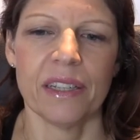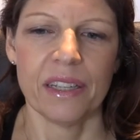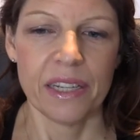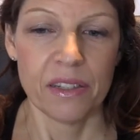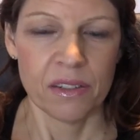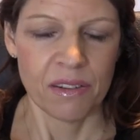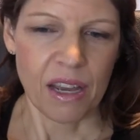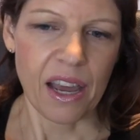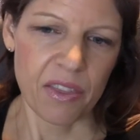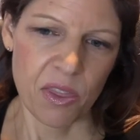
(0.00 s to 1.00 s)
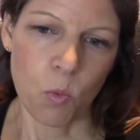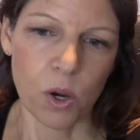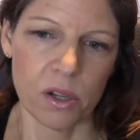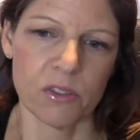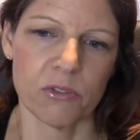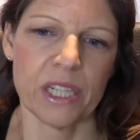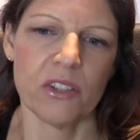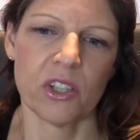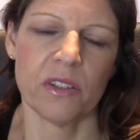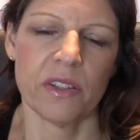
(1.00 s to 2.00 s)
in other world
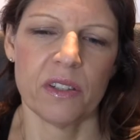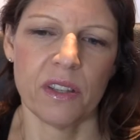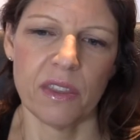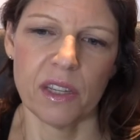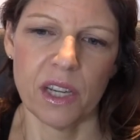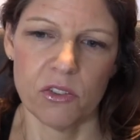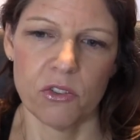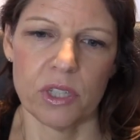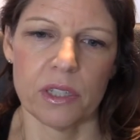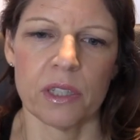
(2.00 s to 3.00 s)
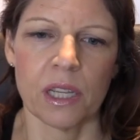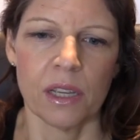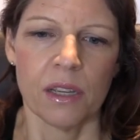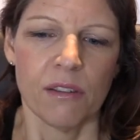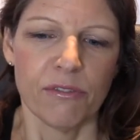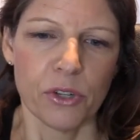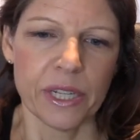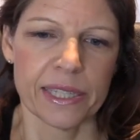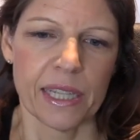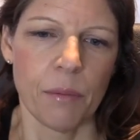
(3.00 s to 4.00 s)
regions and other countries. For
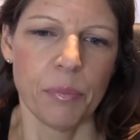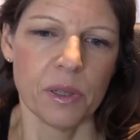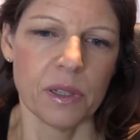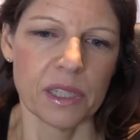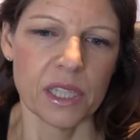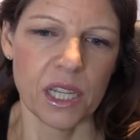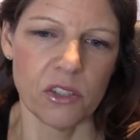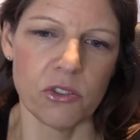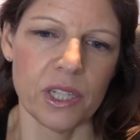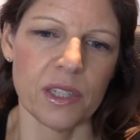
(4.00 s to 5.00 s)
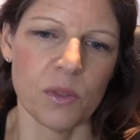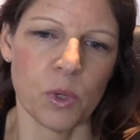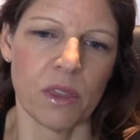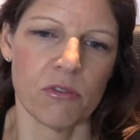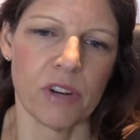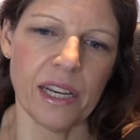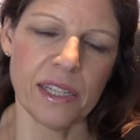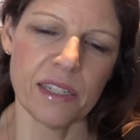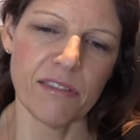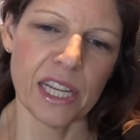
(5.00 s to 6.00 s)
example, countries with
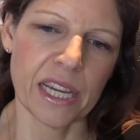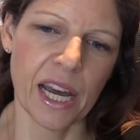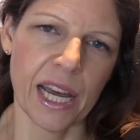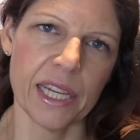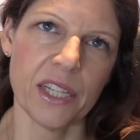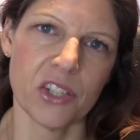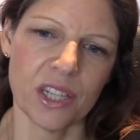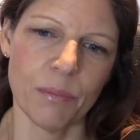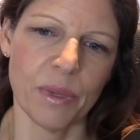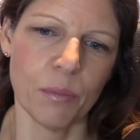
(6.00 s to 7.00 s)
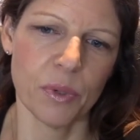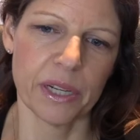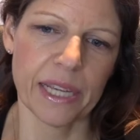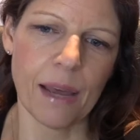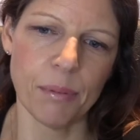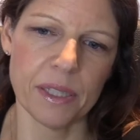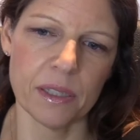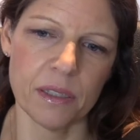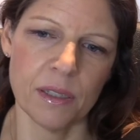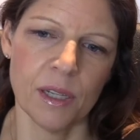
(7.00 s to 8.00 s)
relatively high GDP per
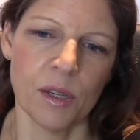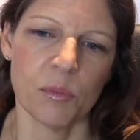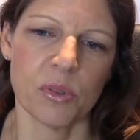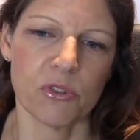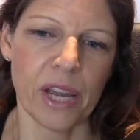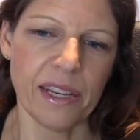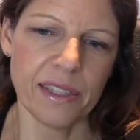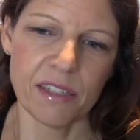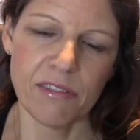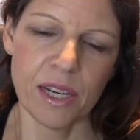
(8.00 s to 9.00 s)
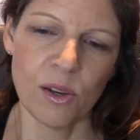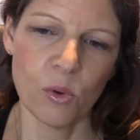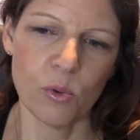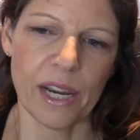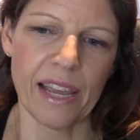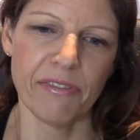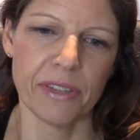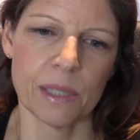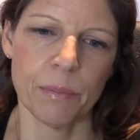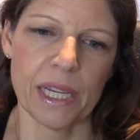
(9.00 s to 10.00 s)
capita but relatively low life
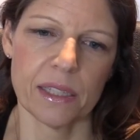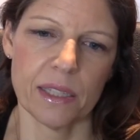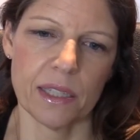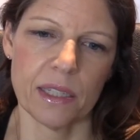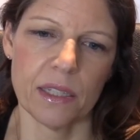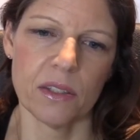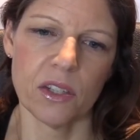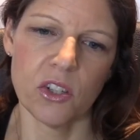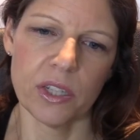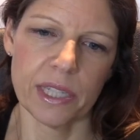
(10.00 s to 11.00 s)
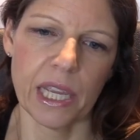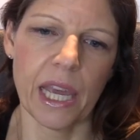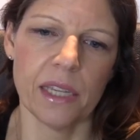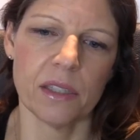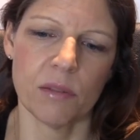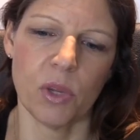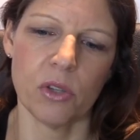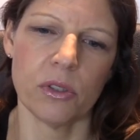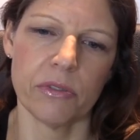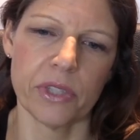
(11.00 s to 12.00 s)
expectancy, such as the case in
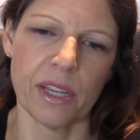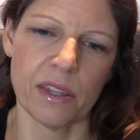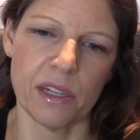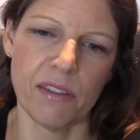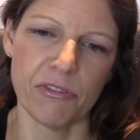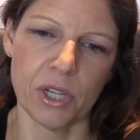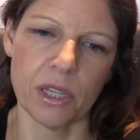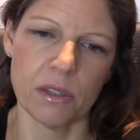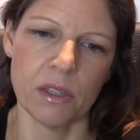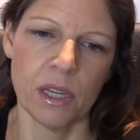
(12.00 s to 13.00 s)
most of Southern Africa,